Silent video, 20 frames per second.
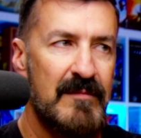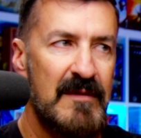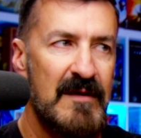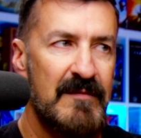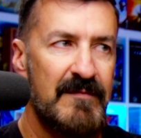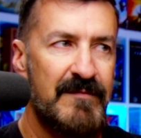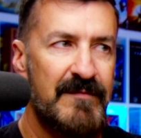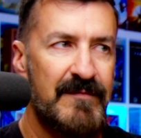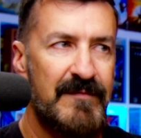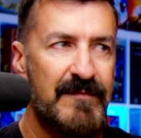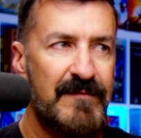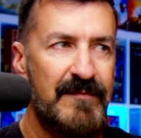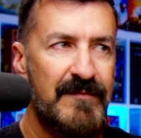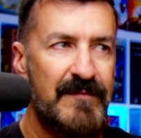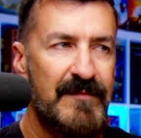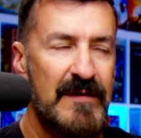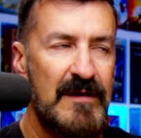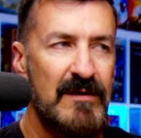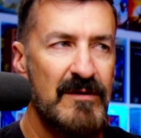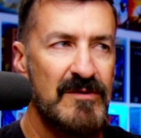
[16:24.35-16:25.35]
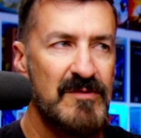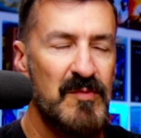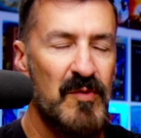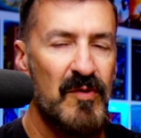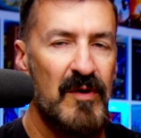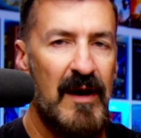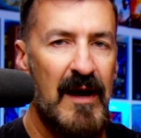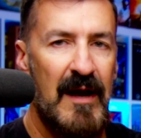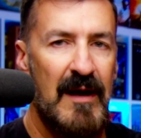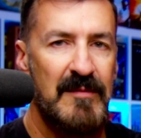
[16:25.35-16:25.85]
it feels
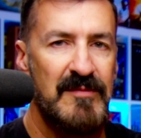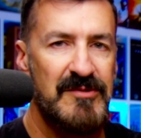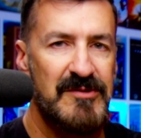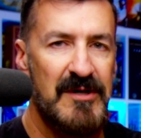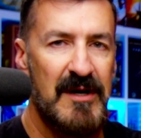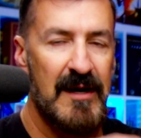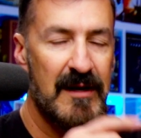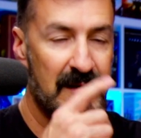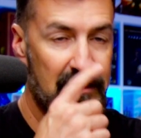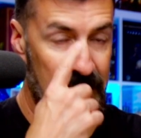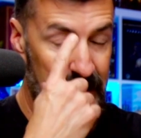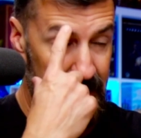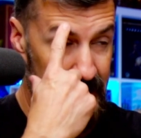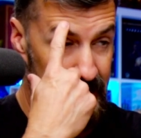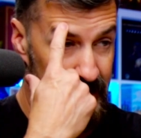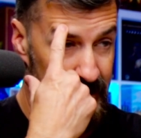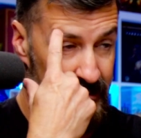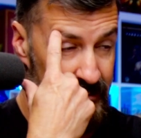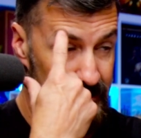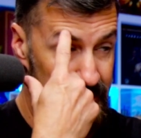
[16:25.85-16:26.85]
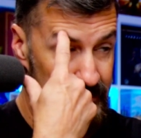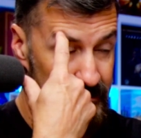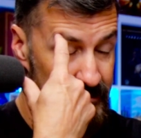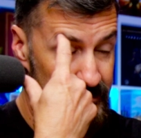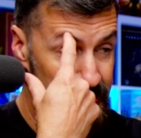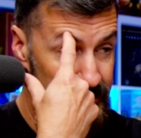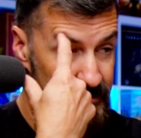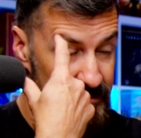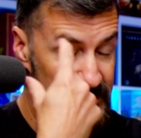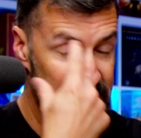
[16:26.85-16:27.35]
more abstract than,
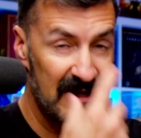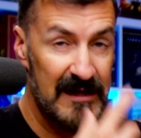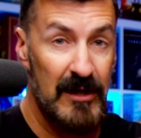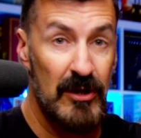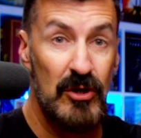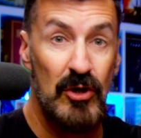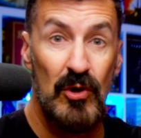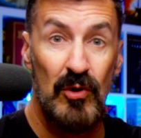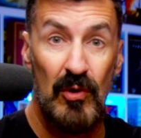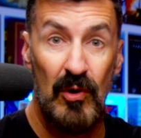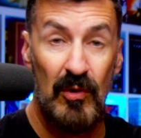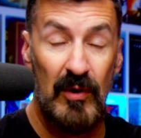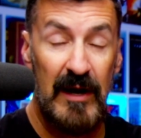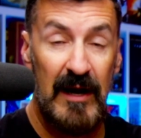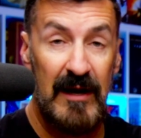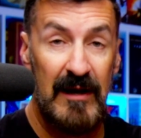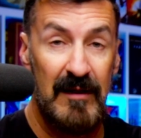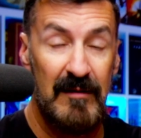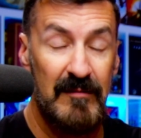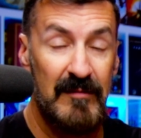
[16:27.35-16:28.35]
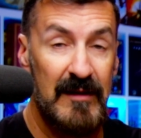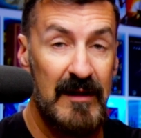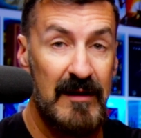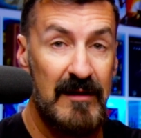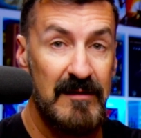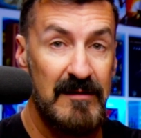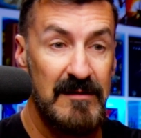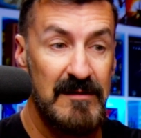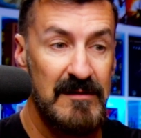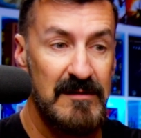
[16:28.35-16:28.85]
say, a Euro game that
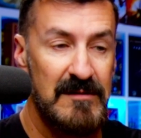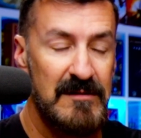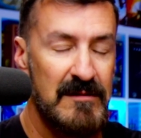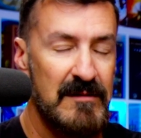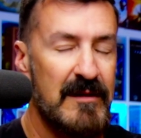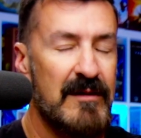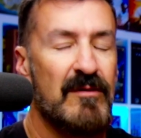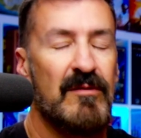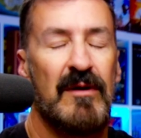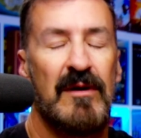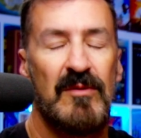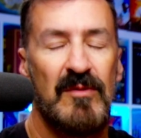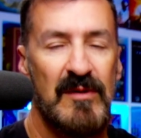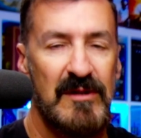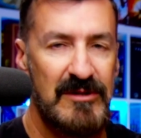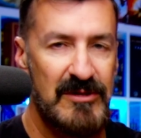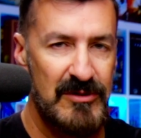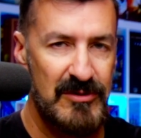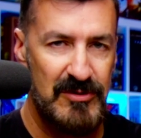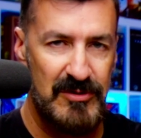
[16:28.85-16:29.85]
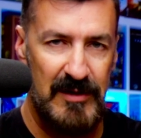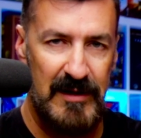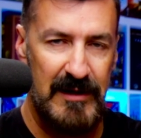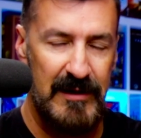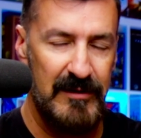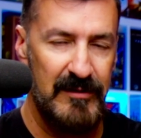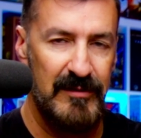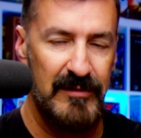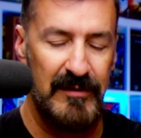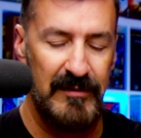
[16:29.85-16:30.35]
is like Great Western
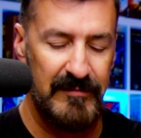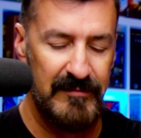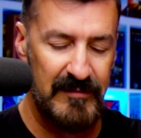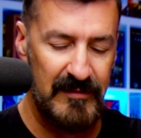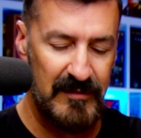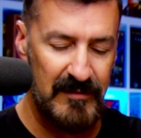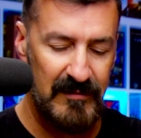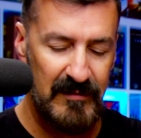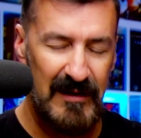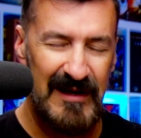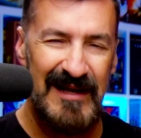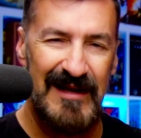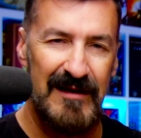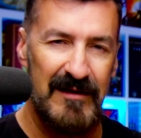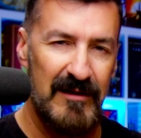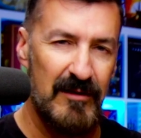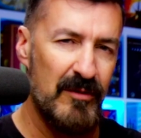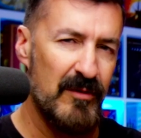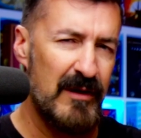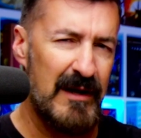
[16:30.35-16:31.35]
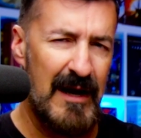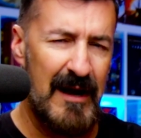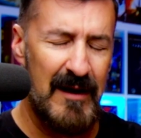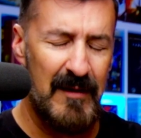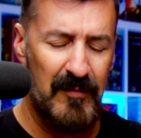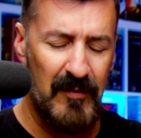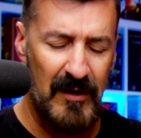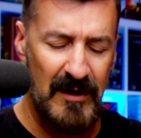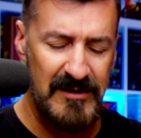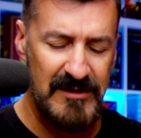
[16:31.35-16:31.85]
Trail or
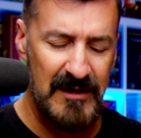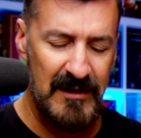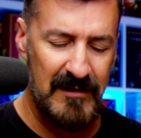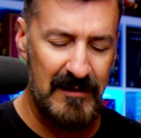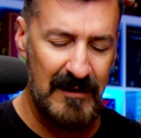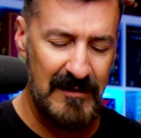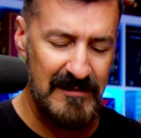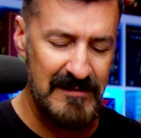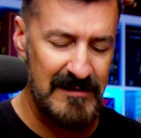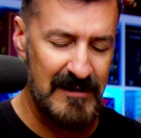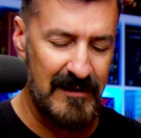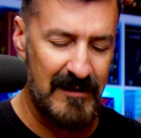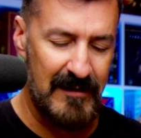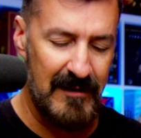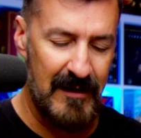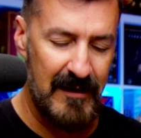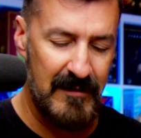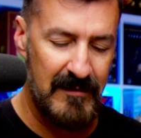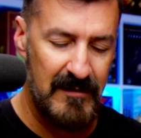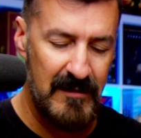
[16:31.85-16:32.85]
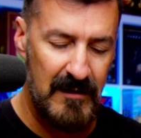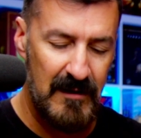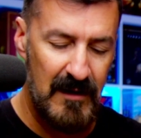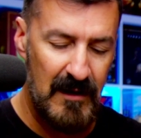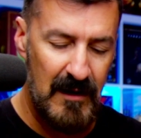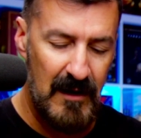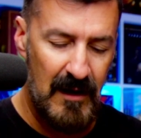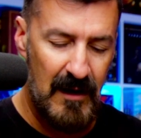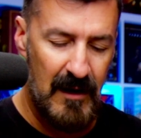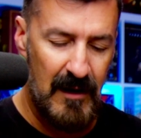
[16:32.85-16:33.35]
Gaia Project, things like that.
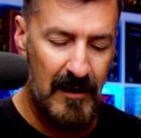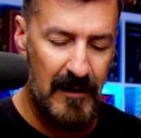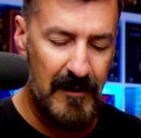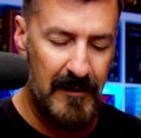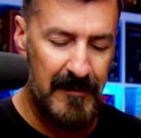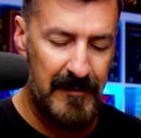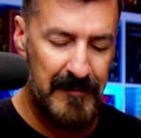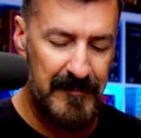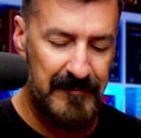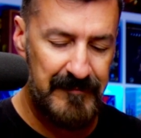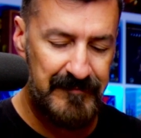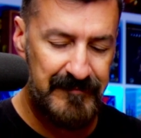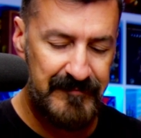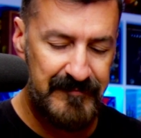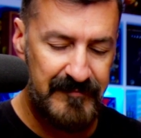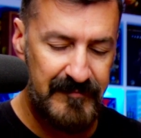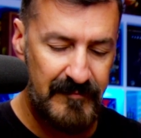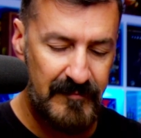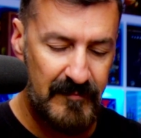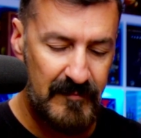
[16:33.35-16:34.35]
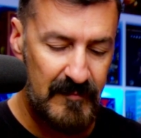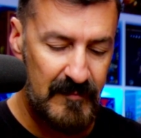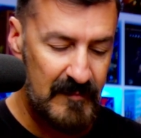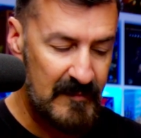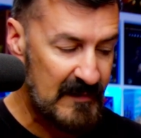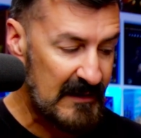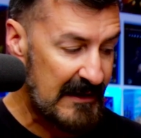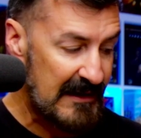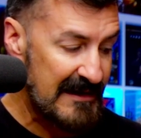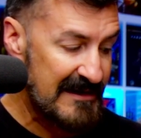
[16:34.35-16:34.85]

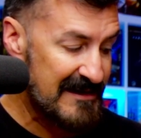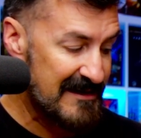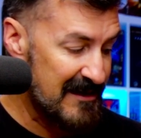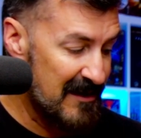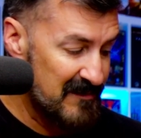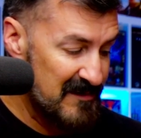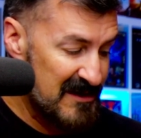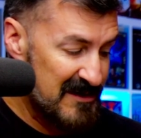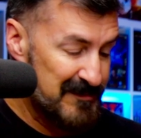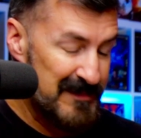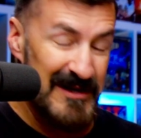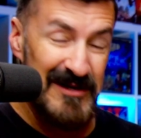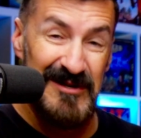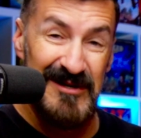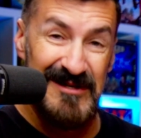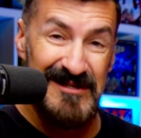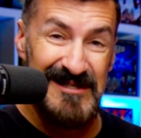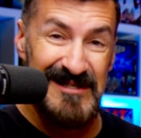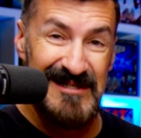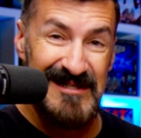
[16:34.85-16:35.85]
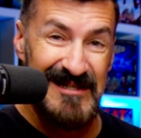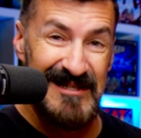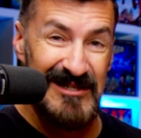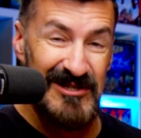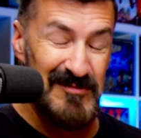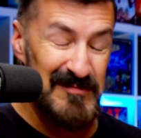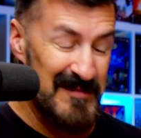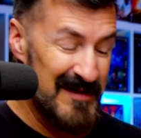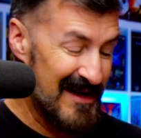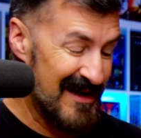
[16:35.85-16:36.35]
Some spirits
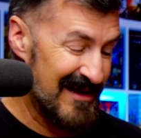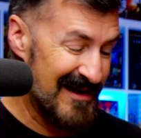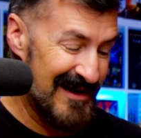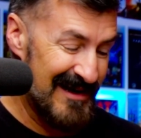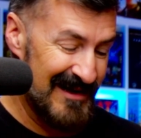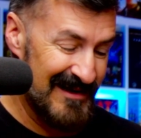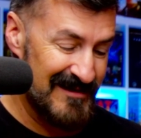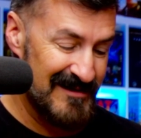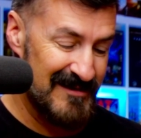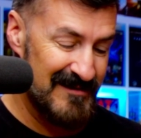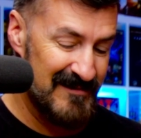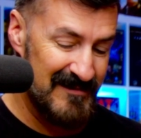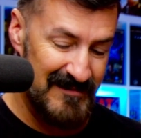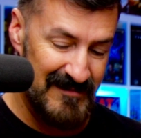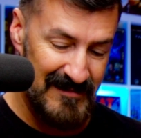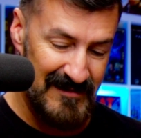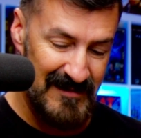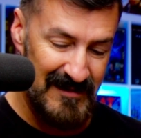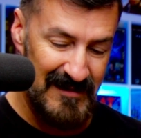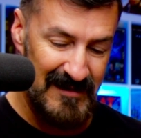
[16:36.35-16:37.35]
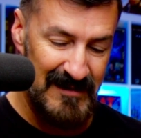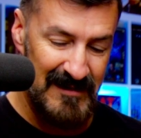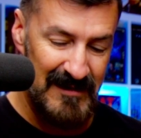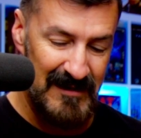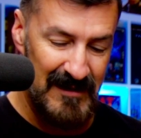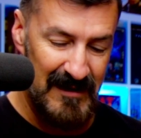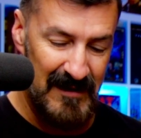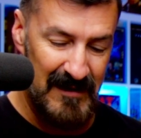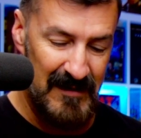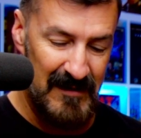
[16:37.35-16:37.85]
you may not
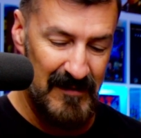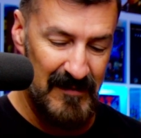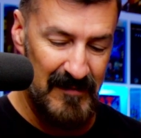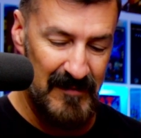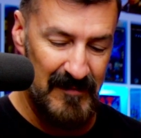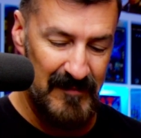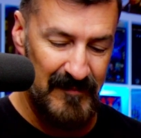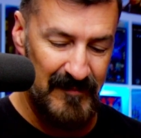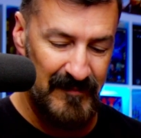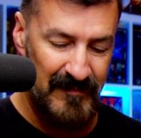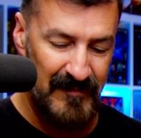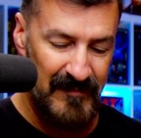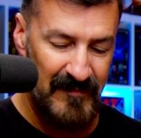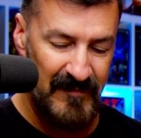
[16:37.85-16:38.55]
find